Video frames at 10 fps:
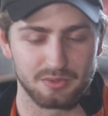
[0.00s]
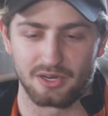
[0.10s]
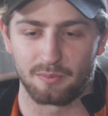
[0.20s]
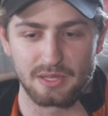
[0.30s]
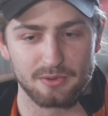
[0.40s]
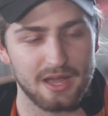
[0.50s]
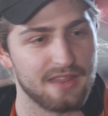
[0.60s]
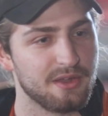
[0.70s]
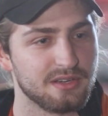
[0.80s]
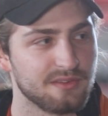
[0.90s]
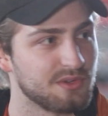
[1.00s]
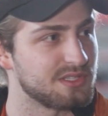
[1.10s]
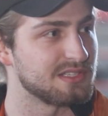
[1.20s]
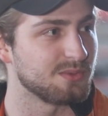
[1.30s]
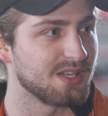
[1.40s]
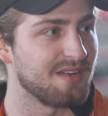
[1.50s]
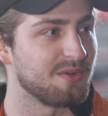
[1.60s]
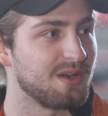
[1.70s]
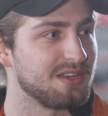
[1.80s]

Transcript: people had their differences and whatever,